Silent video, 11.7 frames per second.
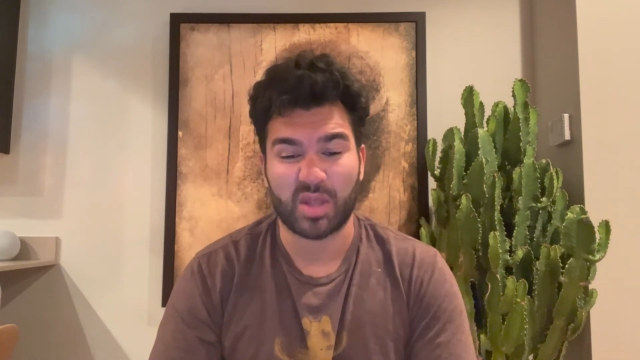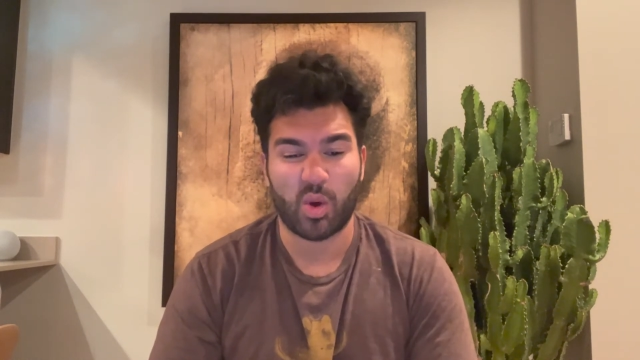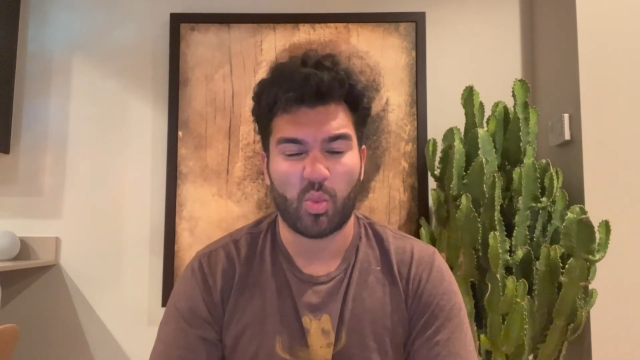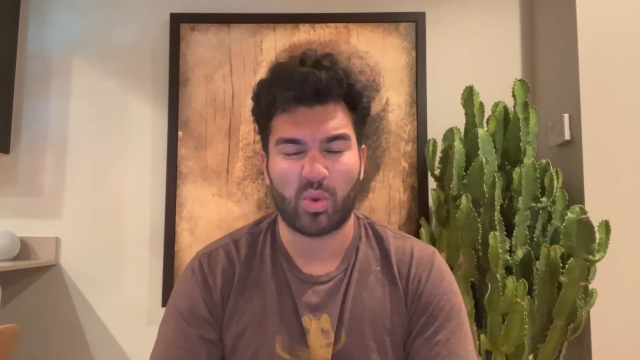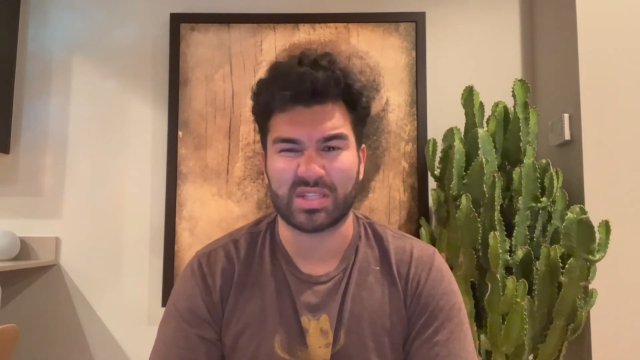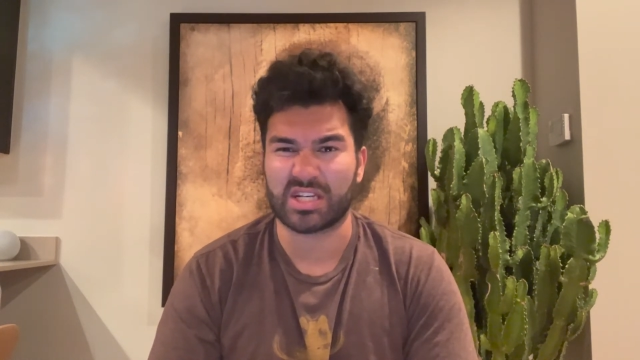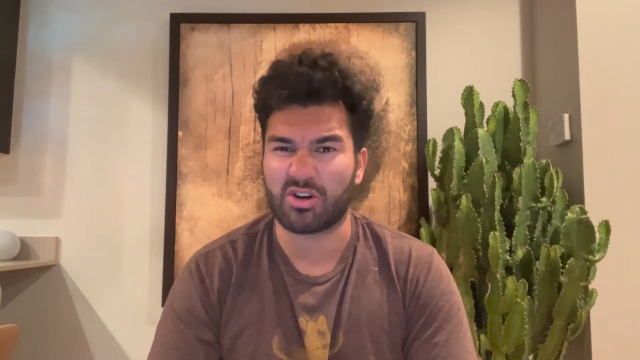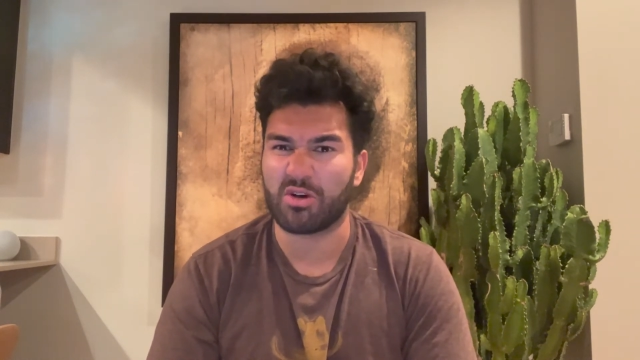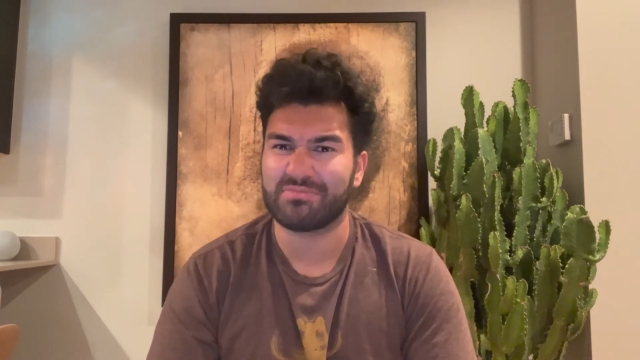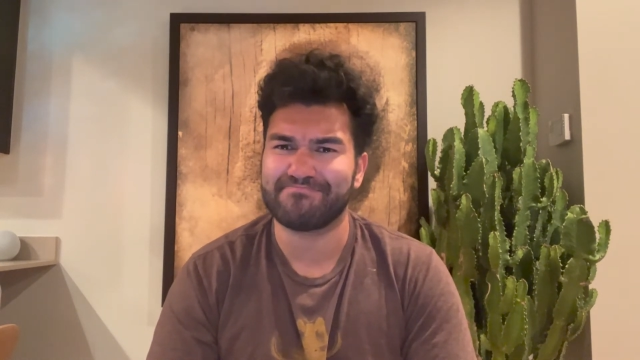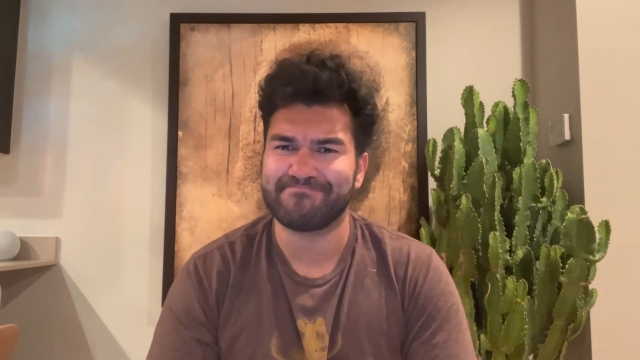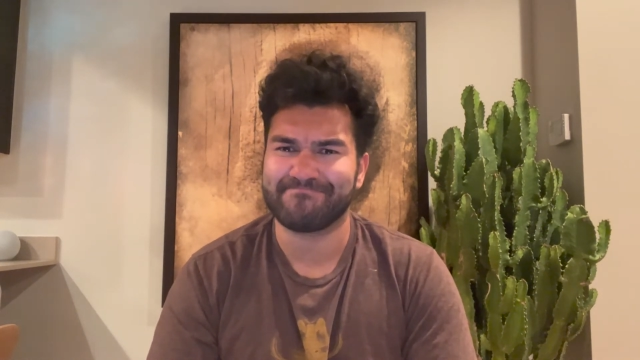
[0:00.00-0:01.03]

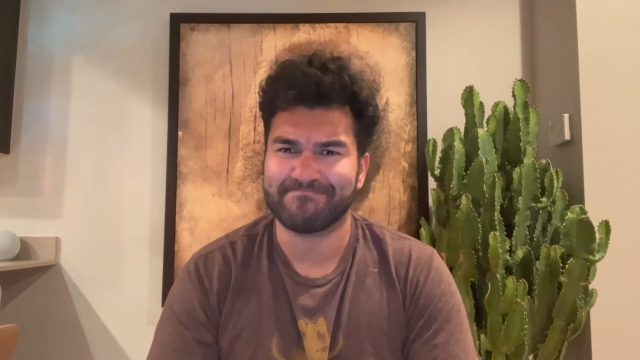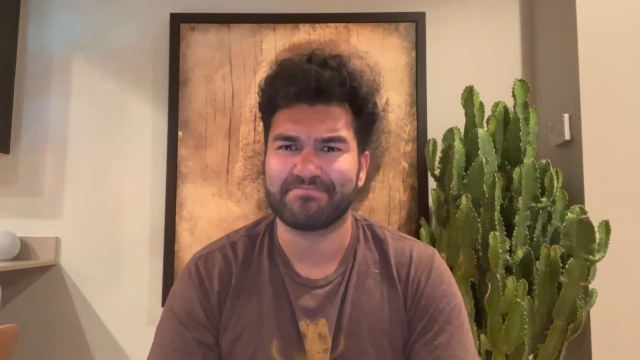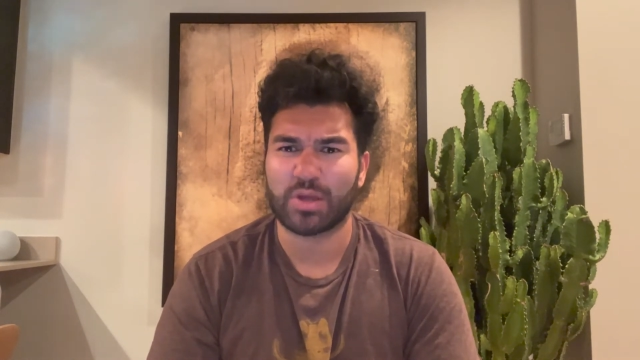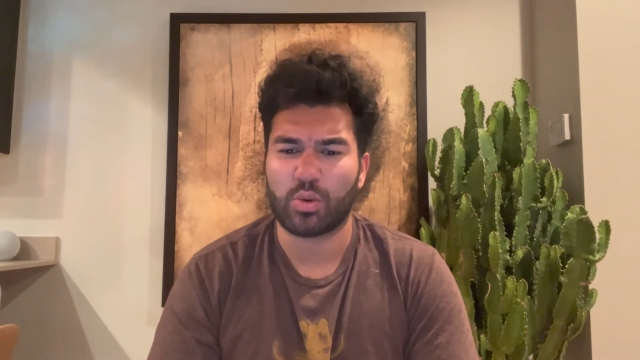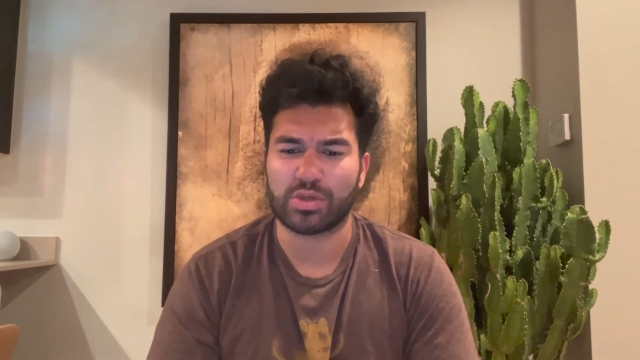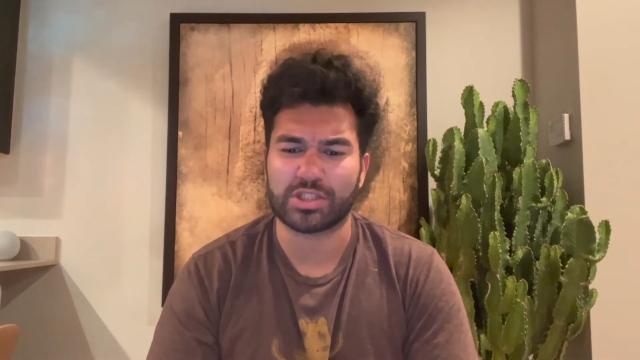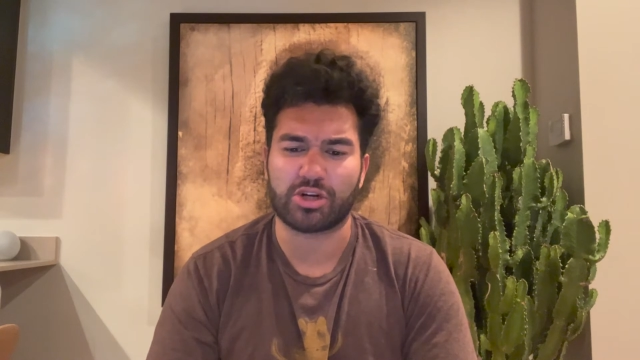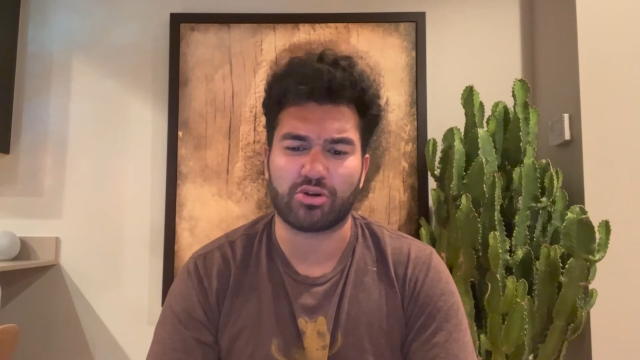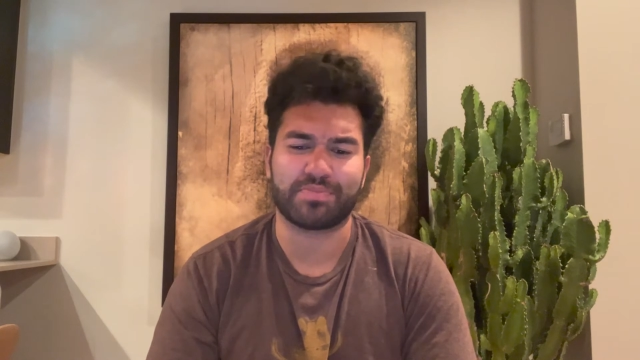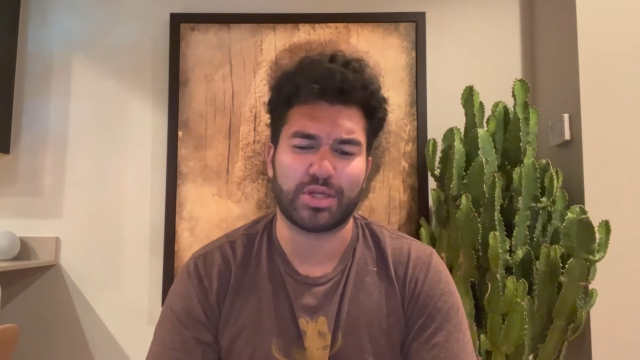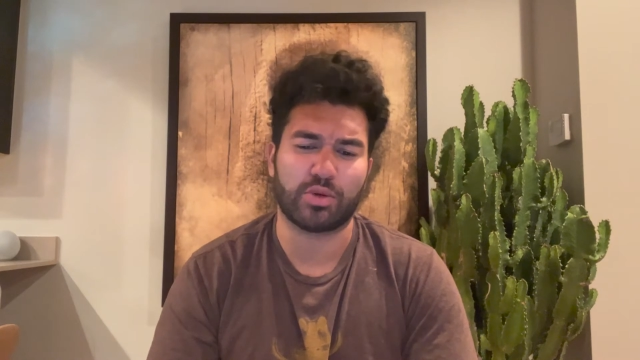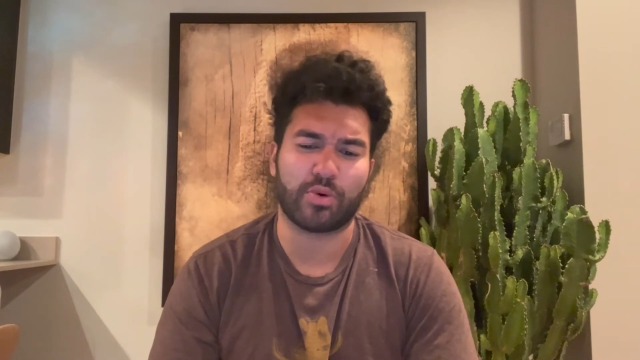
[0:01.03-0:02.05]
1-0.
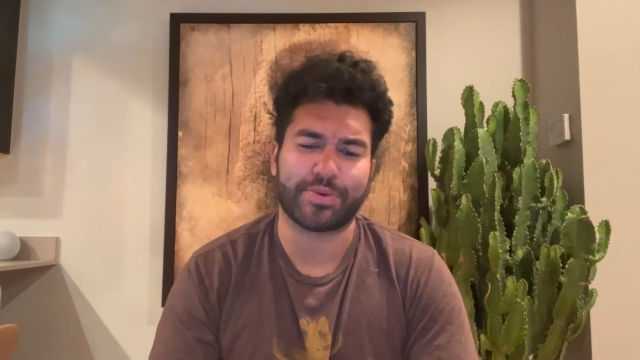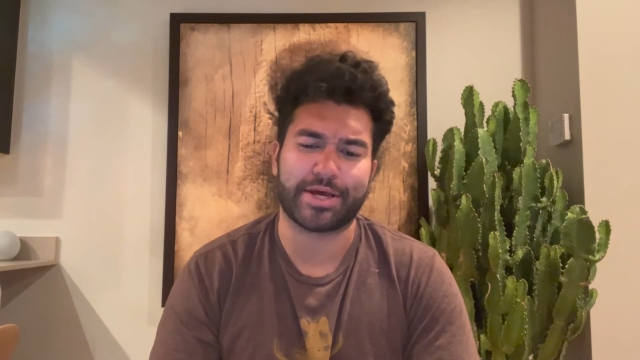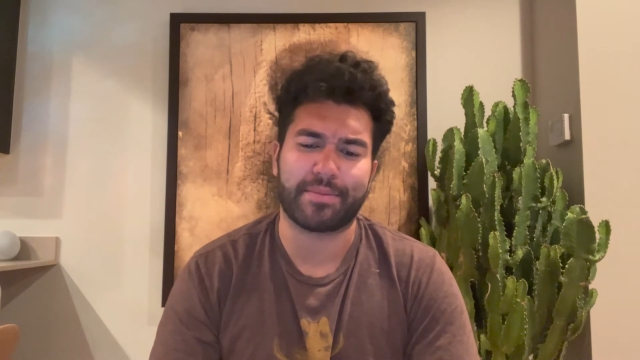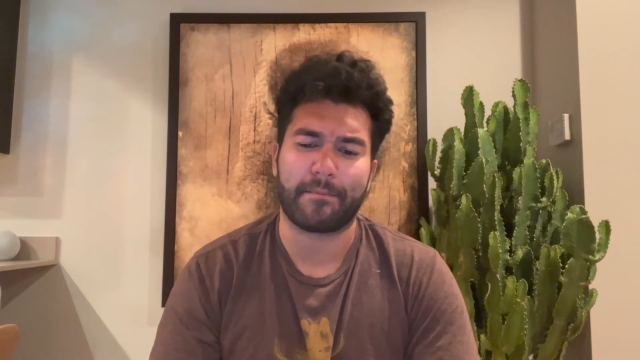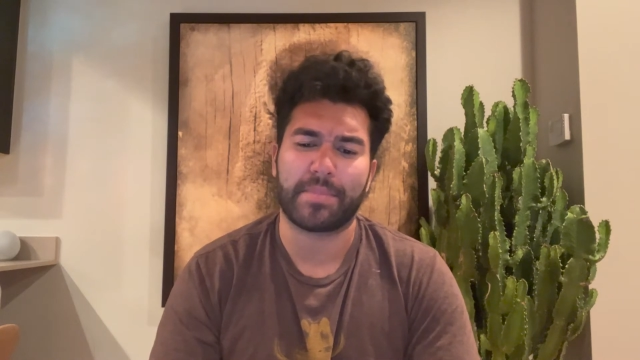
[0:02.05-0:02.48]
1-0. Neil Mopé.